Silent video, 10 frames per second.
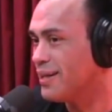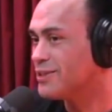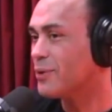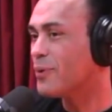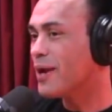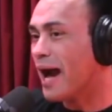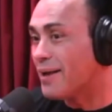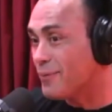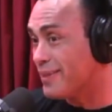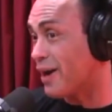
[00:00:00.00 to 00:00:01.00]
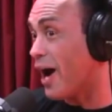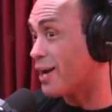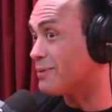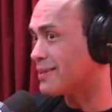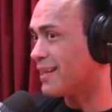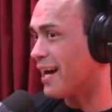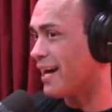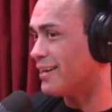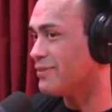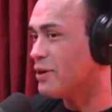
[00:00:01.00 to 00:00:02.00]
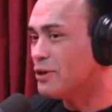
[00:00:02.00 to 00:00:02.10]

So we thought it was live.